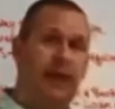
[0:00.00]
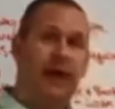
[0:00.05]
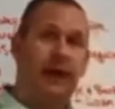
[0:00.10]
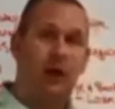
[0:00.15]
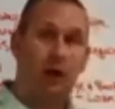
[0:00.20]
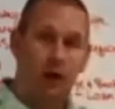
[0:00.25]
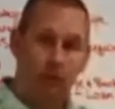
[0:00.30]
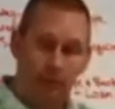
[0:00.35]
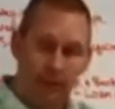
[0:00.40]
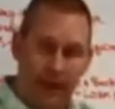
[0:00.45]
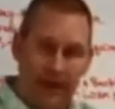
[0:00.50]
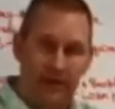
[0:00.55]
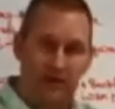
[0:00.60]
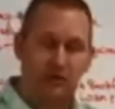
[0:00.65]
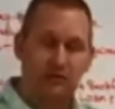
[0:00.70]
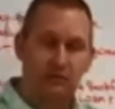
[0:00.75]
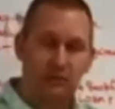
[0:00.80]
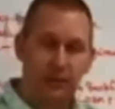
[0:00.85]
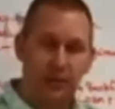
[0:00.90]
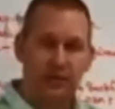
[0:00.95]
That all
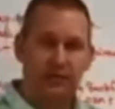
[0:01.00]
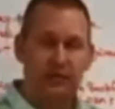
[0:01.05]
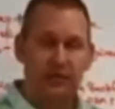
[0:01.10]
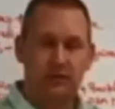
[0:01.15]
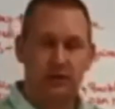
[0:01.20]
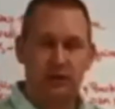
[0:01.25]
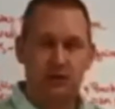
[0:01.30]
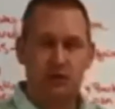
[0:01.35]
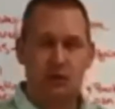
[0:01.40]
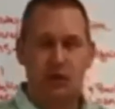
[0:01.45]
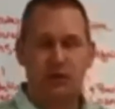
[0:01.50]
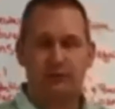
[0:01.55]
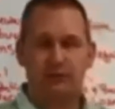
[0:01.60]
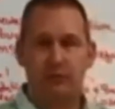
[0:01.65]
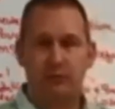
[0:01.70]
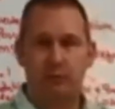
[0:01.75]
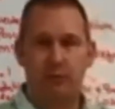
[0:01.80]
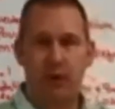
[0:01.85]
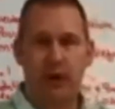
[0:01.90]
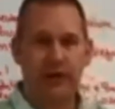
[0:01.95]
matters and plays into the square
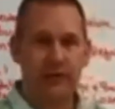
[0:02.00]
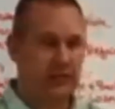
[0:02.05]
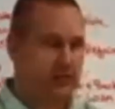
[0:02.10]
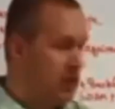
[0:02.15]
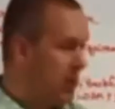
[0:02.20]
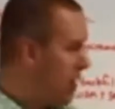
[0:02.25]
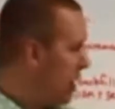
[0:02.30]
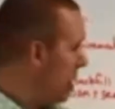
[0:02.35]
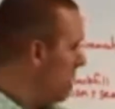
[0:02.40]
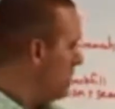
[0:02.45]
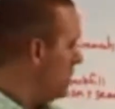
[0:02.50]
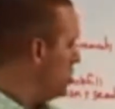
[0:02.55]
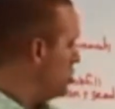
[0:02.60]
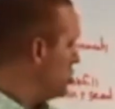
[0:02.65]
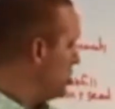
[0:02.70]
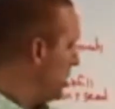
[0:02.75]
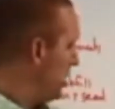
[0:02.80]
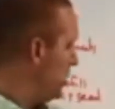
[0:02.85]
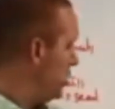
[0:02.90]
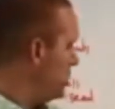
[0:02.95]
foot price.
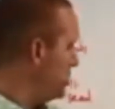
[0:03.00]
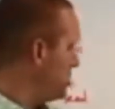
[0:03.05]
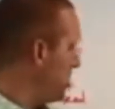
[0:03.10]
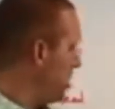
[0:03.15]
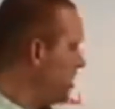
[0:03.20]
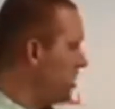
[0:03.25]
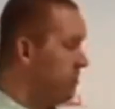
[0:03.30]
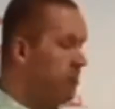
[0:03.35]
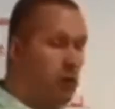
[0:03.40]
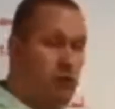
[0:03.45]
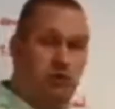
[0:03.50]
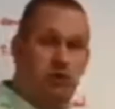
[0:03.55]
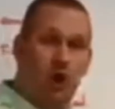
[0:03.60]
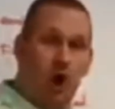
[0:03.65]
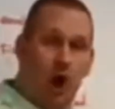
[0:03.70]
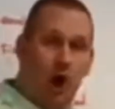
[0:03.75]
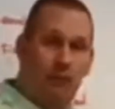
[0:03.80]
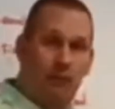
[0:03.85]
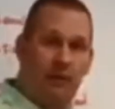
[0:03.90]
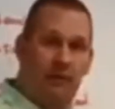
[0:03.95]
Shingles are the most
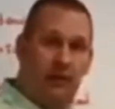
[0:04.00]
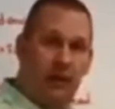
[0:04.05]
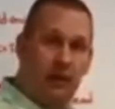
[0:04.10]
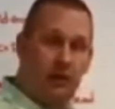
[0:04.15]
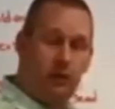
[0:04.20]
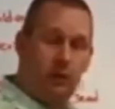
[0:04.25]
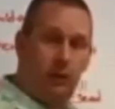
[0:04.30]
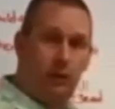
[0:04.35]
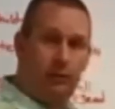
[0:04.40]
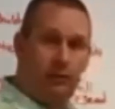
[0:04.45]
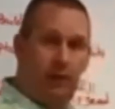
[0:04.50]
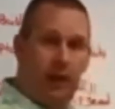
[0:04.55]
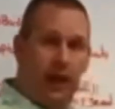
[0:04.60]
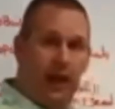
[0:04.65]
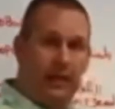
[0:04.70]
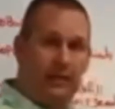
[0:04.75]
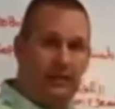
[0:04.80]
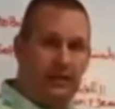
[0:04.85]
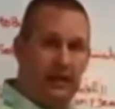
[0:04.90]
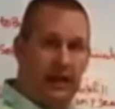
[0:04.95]
common thing that we
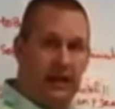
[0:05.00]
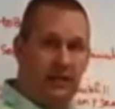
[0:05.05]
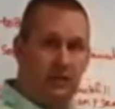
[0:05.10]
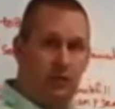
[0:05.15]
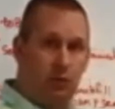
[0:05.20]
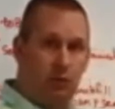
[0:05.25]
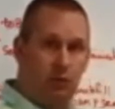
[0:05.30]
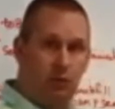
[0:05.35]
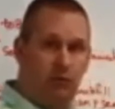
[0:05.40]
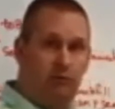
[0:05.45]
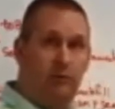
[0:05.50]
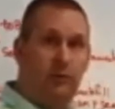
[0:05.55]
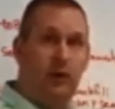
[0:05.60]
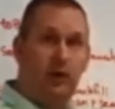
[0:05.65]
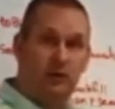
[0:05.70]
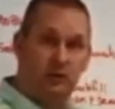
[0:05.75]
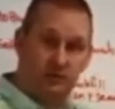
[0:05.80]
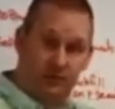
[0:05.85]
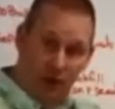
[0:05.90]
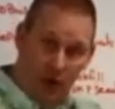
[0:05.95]
apply today to a roof
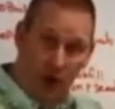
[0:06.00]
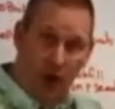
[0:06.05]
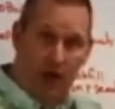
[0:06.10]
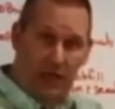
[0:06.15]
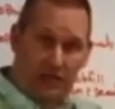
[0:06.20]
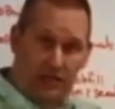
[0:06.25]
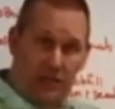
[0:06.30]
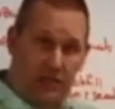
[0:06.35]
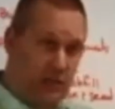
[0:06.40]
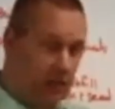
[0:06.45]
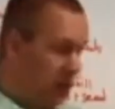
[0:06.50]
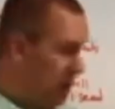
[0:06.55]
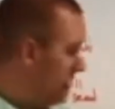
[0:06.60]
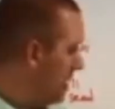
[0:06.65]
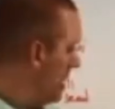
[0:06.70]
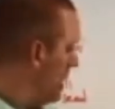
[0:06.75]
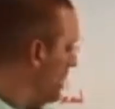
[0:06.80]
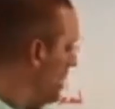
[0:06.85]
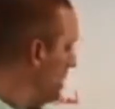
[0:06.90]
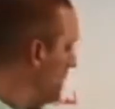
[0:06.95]
because of cost.
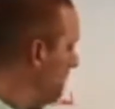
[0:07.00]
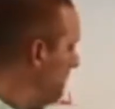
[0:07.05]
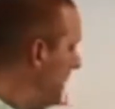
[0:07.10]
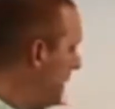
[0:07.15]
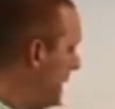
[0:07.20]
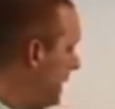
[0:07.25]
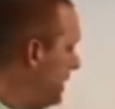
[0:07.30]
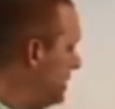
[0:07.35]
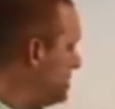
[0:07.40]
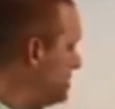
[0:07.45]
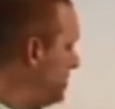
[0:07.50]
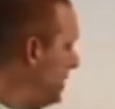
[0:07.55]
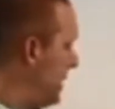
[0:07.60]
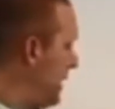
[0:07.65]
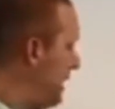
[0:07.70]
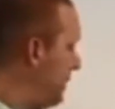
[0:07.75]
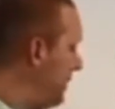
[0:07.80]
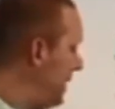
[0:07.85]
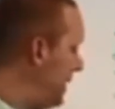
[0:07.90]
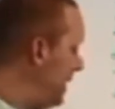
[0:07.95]
Metal is
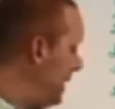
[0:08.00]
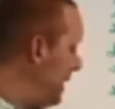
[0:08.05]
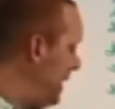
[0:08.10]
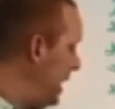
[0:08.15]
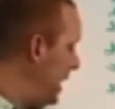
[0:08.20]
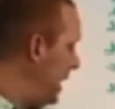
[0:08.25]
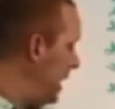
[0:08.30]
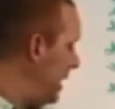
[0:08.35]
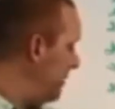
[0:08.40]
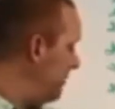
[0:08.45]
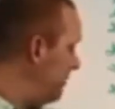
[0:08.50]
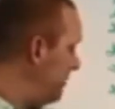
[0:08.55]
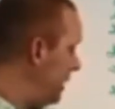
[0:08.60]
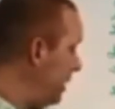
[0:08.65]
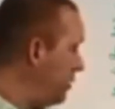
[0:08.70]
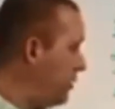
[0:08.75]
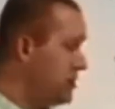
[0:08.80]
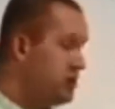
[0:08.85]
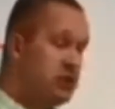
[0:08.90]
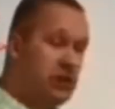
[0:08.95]
becoming
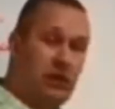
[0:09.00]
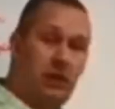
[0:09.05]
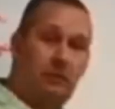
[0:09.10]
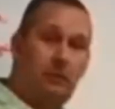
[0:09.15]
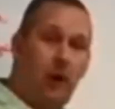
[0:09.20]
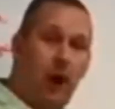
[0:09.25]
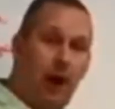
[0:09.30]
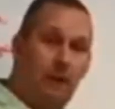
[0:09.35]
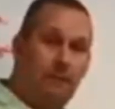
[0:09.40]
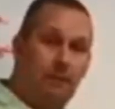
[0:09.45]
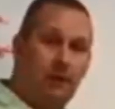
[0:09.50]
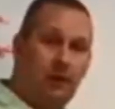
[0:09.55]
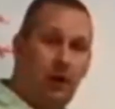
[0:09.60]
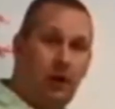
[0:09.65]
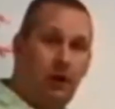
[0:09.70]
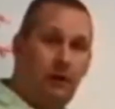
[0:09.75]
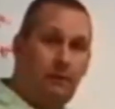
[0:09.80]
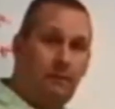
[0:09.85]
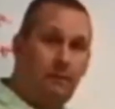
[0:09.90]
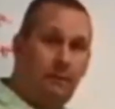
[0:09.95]
increasingly
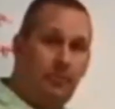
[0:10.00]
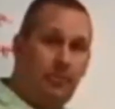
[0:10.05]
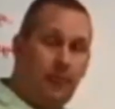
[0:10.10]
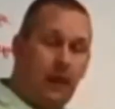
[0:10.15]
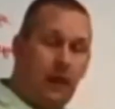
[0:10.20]
popular